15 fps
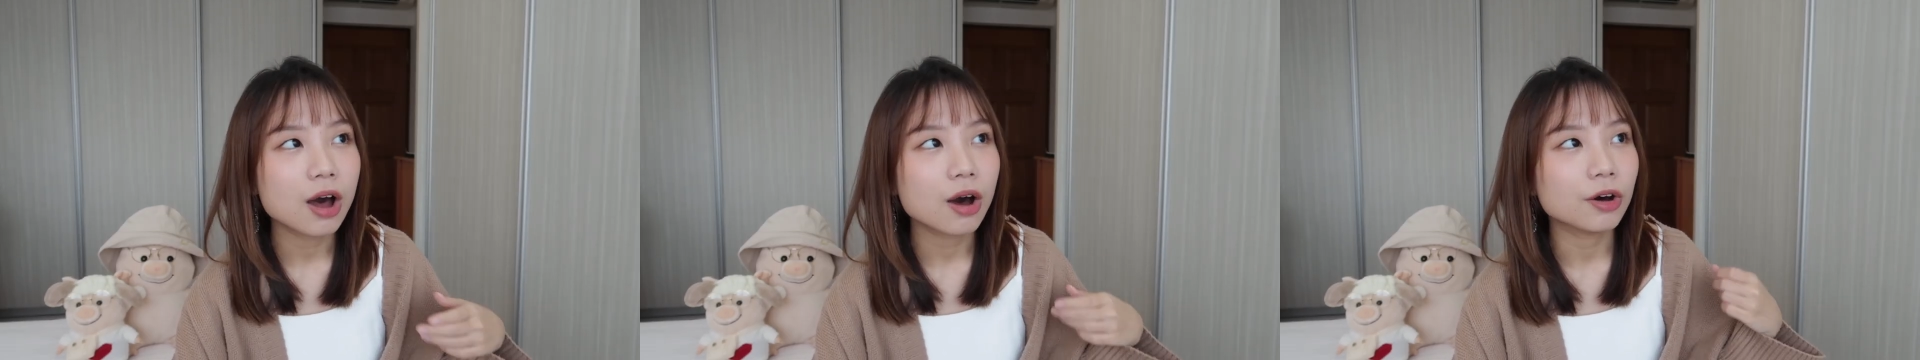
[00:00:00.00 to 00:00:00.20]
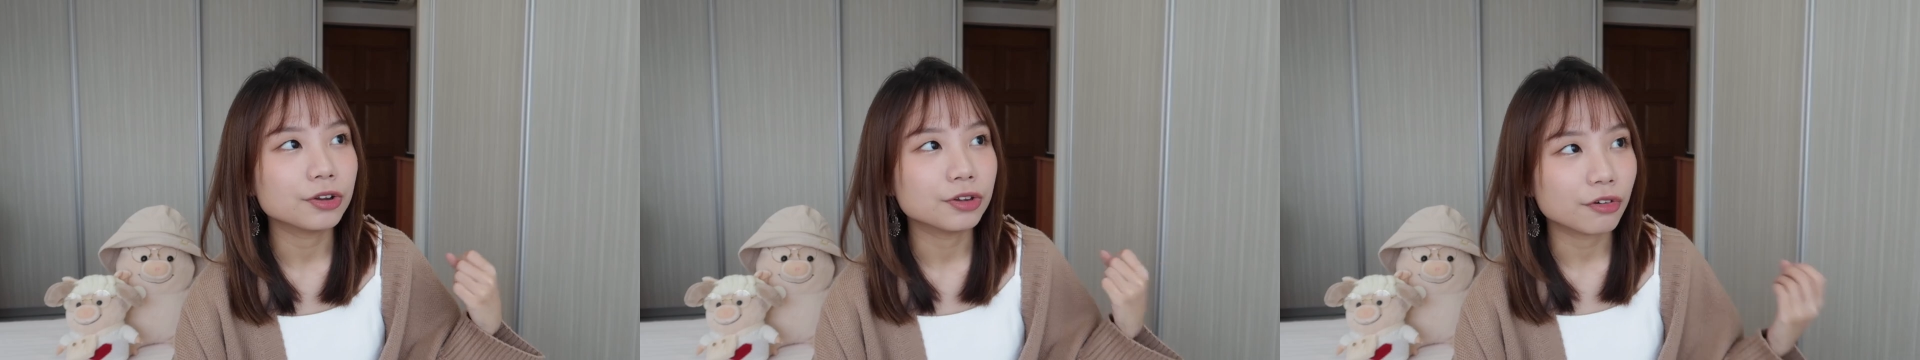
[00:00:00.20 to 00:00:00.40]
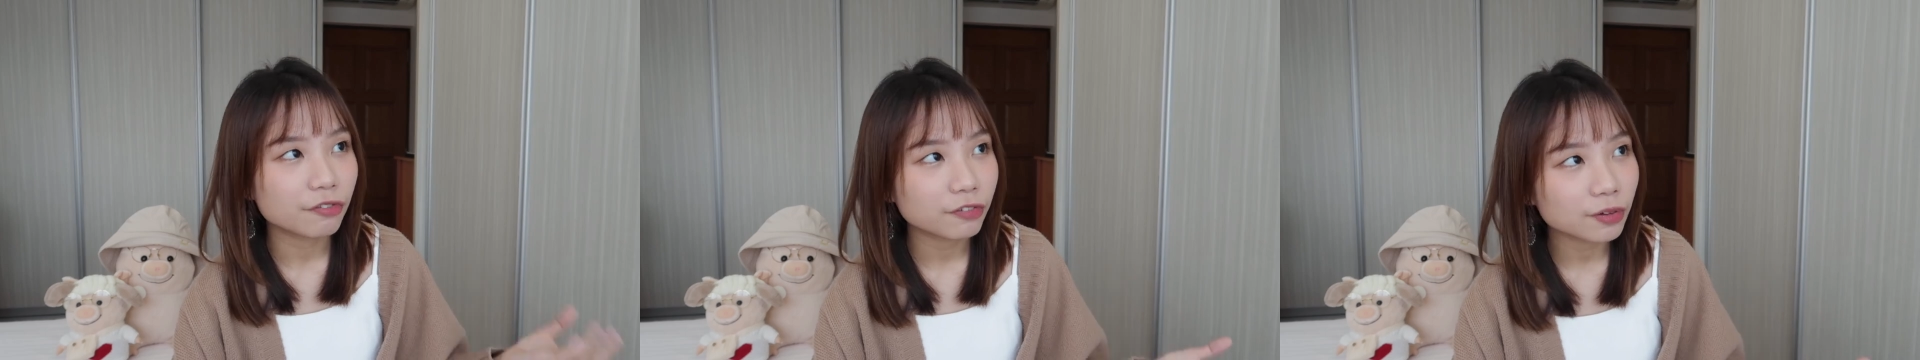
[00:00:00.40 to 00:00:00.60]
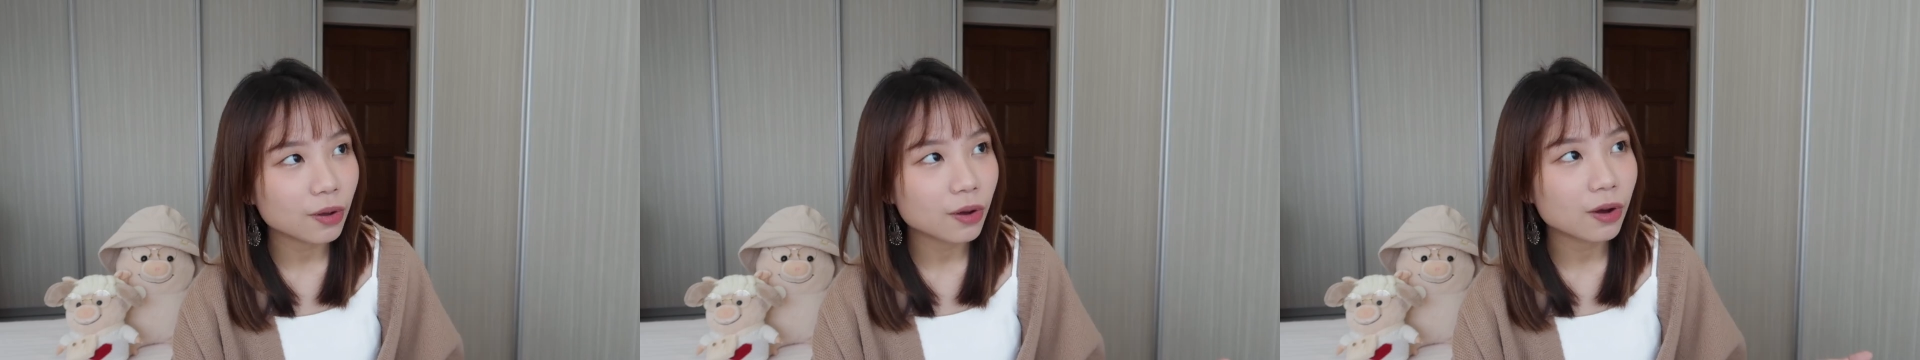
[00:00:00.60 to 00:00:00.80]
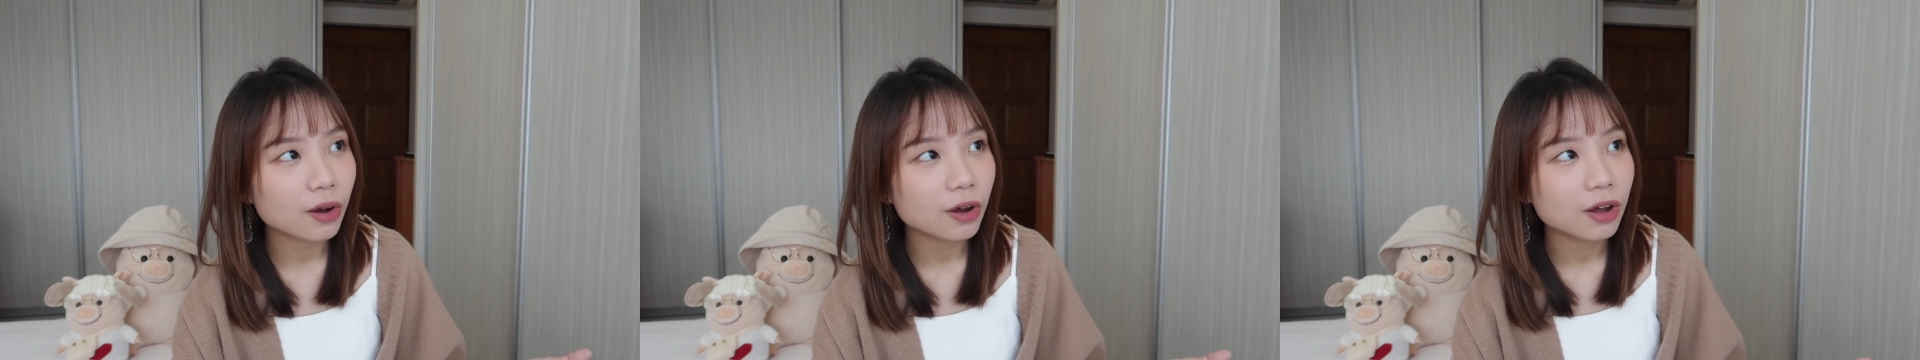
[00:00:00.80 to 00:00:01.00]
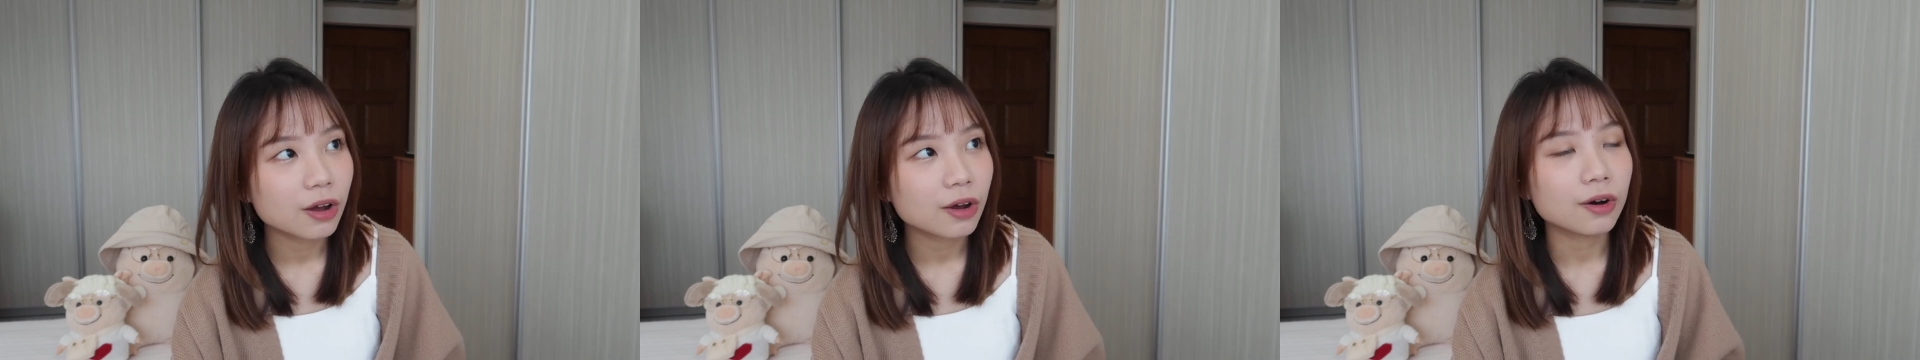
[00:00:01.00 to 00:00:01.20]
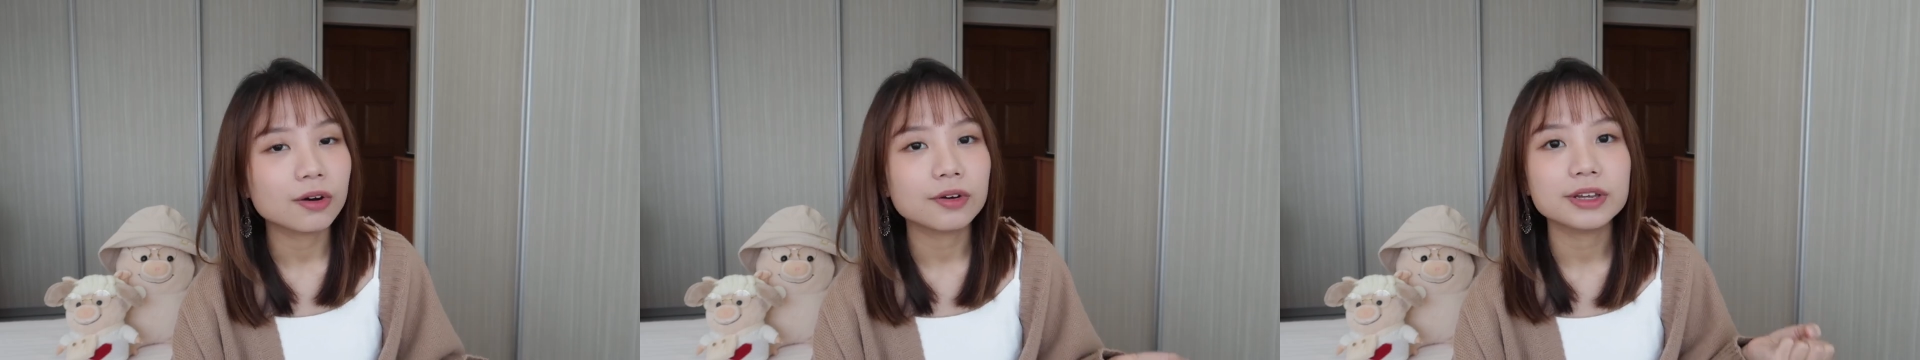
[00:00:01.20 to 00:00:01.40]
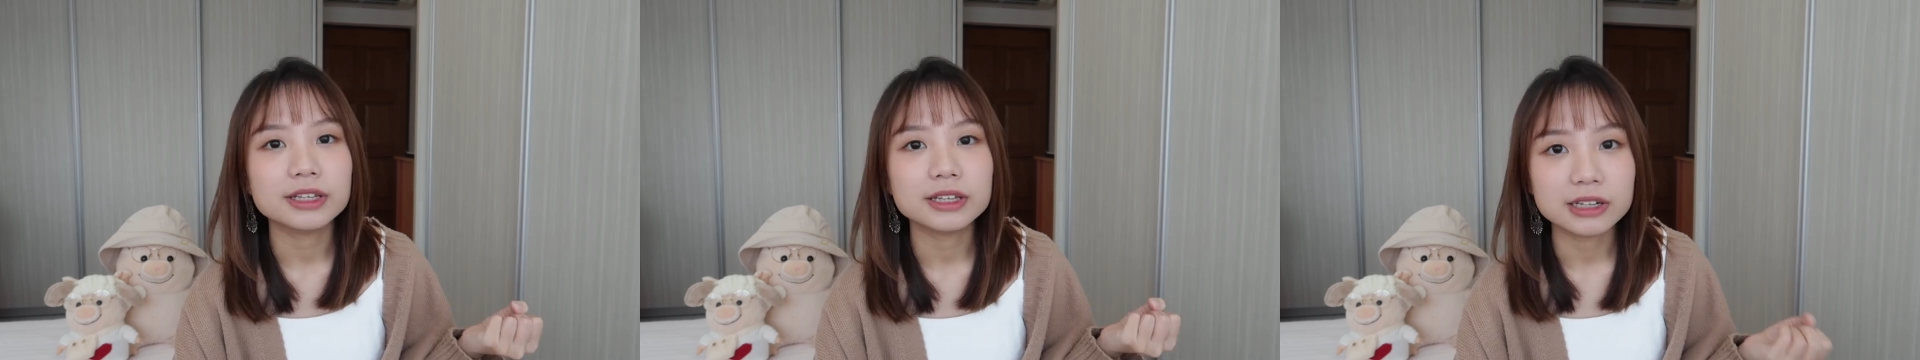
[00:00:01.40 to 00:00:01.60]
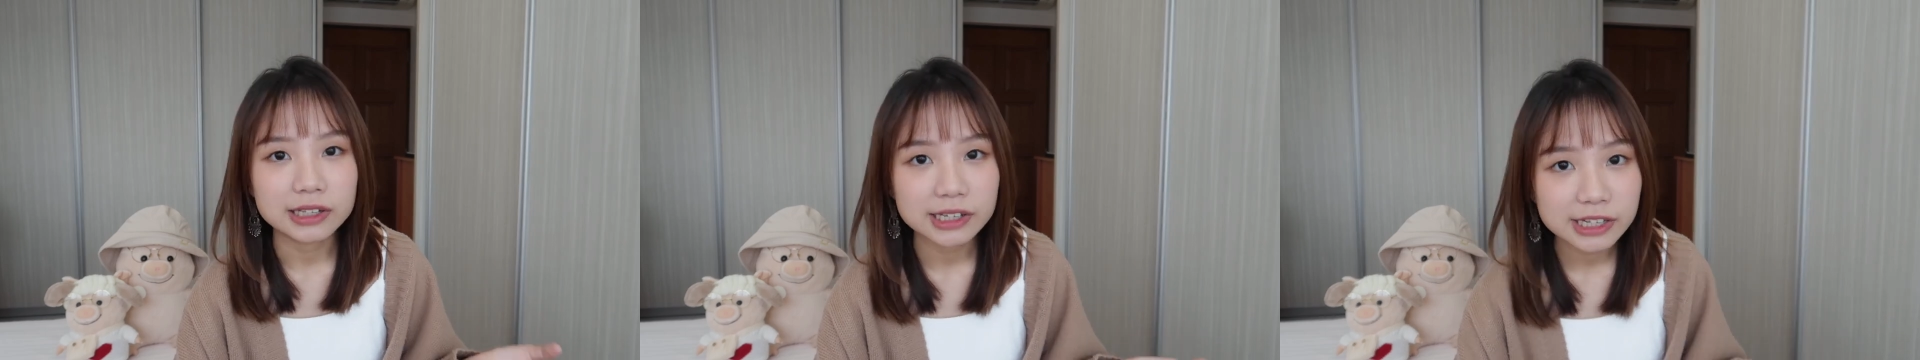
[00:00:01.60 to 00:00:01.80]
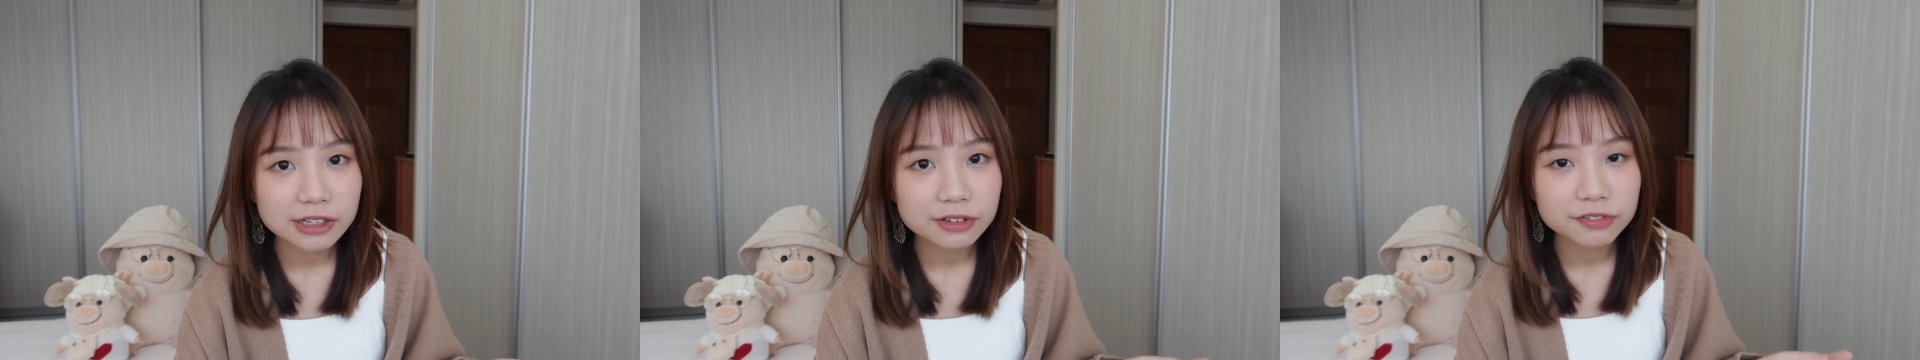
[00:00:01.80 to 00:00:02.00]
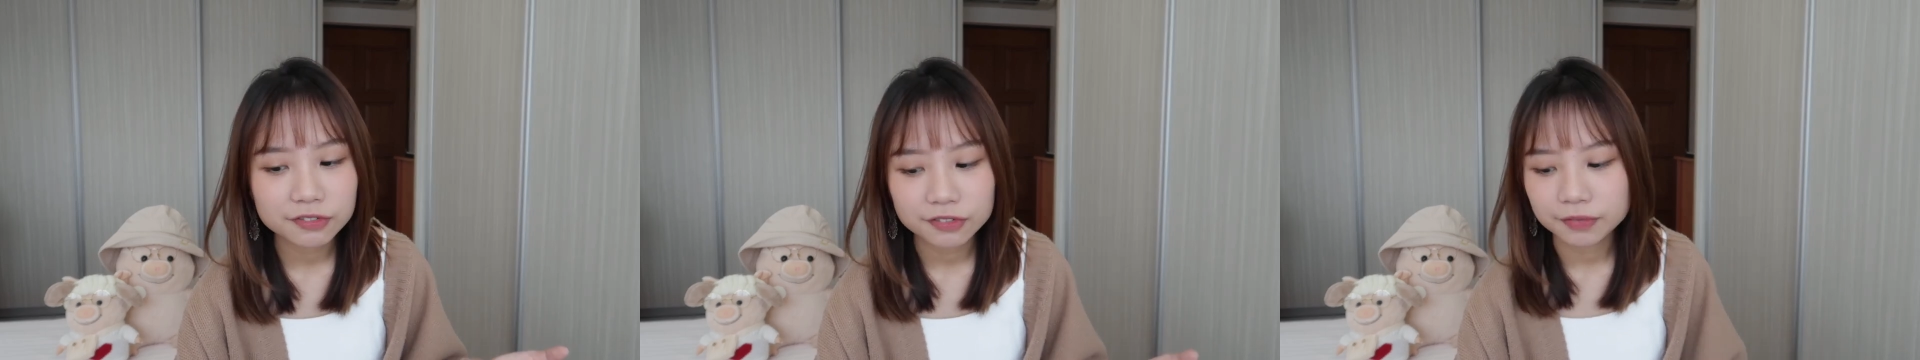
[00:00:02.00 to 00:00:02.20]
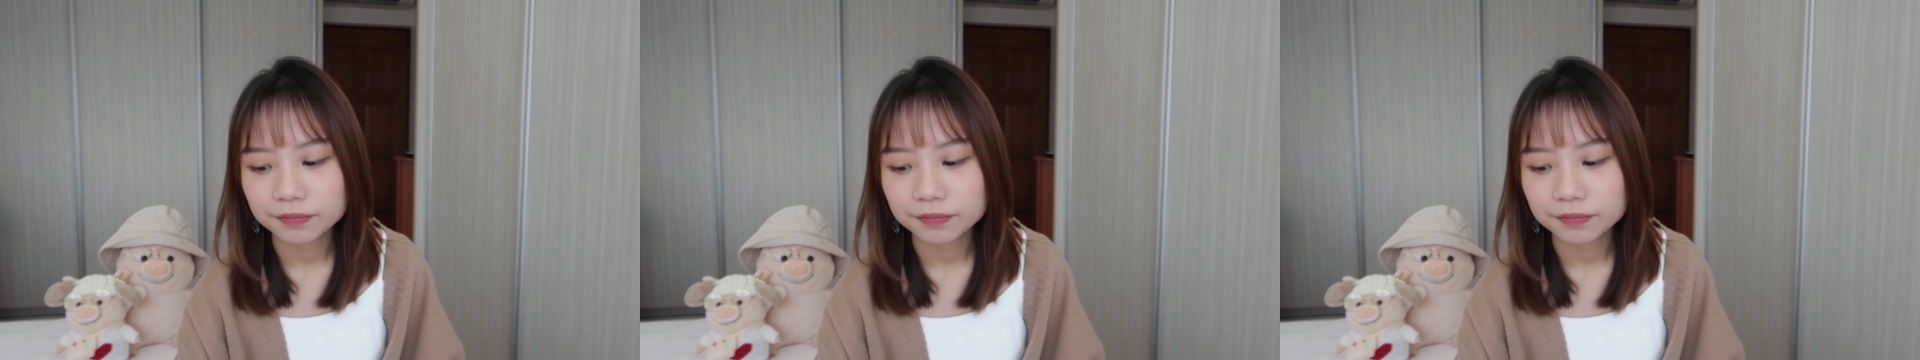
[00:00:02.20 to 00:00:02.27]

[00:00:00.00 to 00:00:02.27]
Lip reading: on your floor or in the lift.